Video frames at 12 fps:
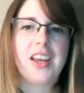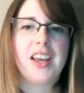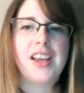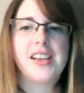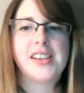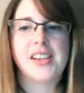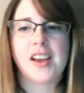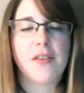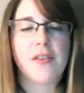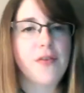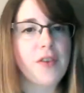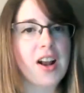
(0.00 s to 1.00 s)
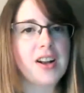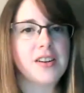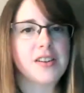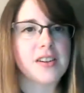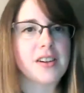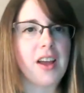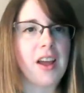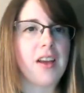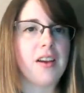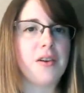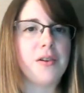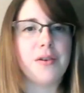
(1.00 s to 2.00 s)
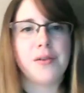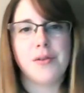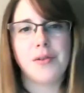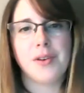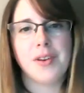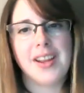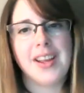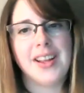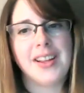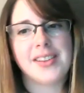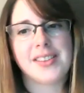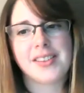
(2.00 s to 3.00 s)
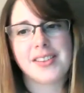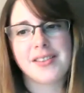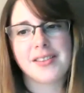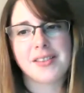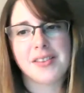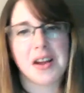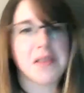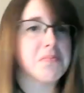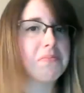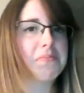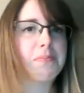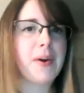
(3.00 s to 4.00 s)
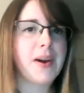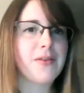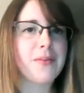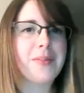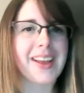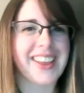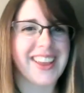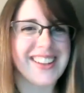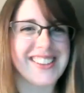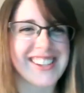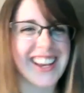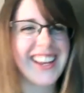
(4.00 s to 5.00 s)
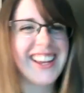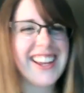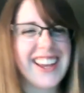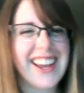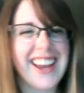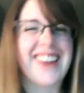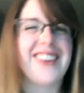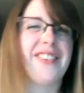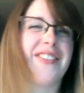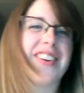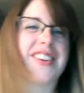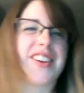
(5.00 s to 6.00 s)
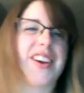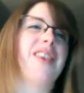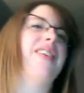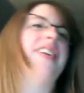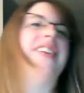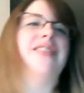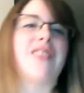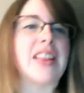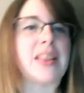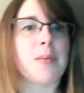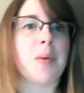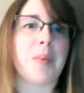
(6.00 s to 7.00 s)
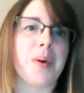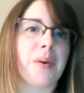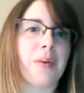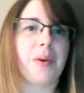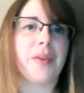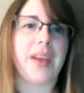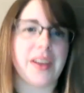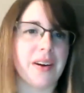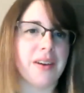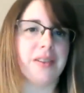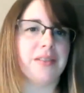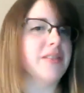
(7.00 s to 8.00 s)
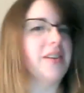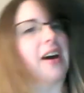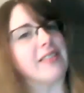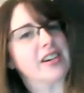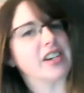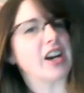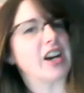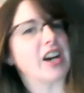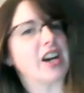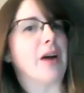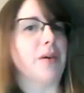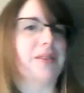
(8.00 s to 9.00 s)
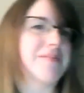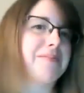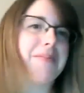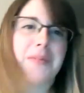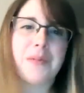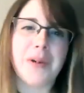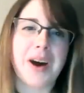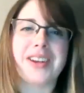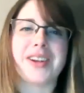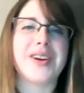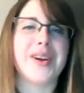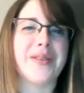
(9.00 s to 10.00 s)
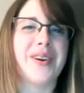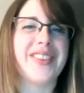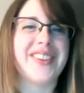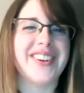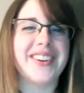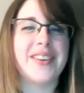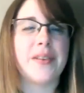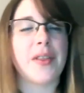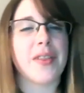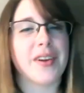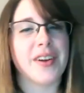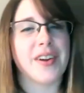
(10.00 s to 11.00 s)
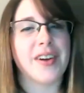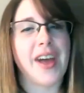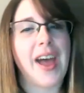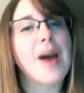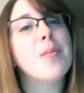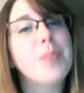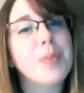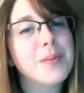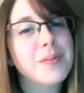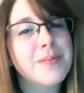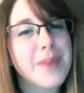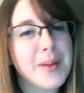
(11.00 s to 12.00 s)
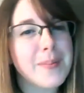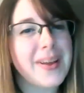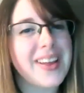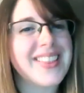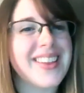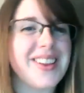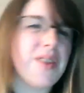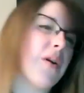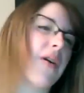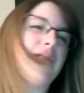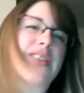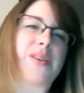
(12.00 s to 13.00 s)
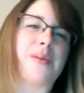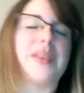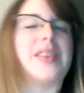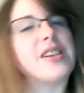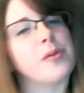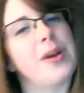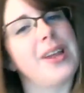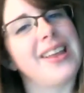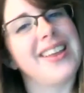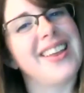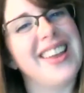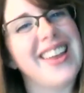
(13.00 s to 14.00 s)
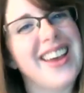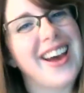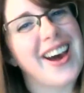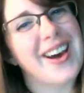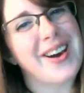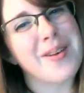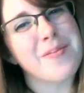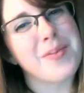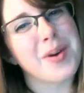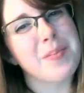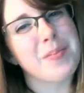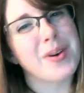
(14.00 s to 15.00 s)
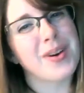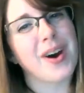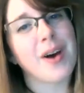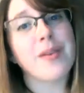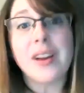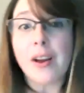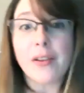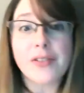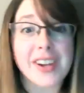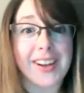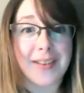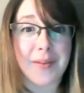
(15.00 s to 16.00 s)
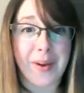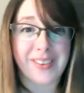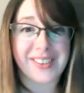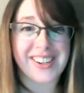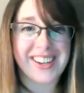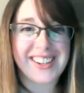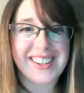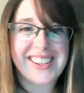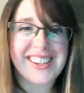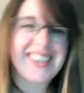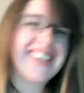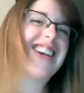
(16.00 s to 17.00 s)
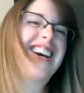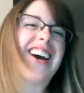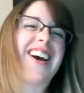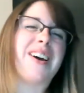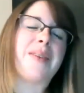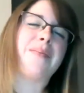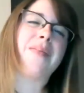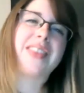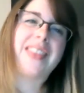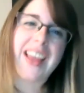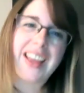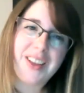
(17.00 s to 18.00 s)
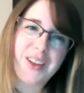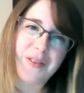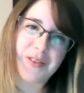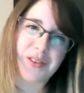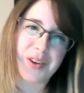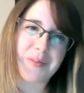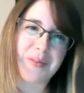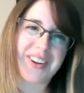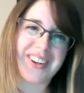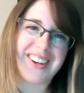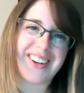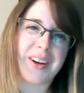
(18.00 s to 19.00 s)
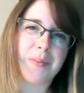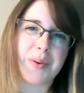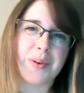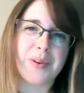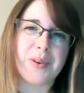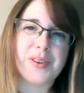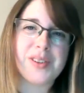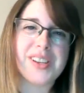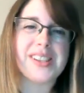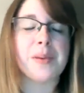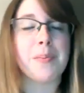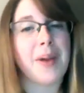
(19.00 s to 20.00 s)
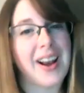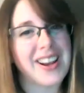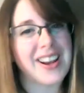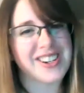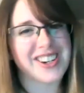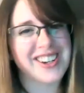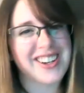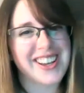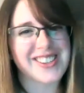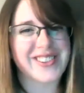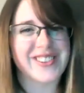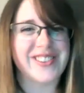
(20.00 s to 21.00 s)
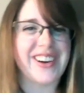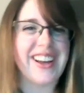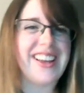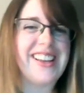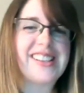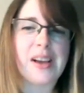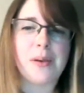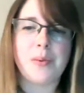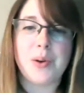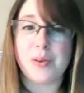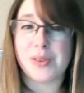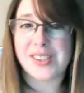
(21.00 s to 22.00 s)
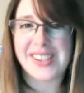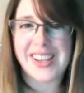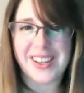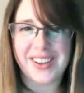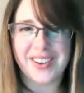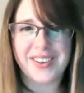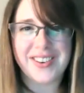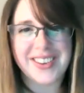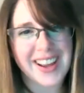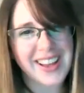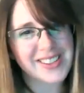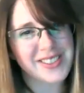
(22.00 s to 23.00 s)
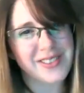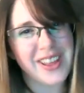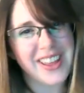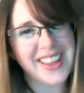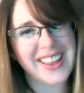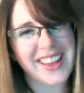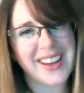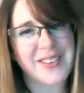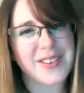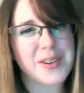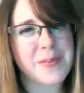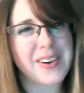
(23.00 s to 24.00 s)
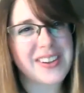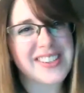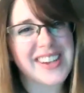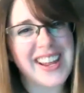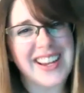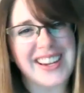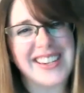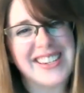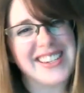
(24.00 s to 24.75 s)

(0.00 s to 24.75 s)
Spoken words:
Is it a friend who needs a break from their kids and offered to go and read them a book while they go have a shower? I don't know what the help may be that you offer someone this week, but I would love to hear about it. Thank you for joining Monday Night Paws. It's a pleasure as always, and we will see you next week at 8:15.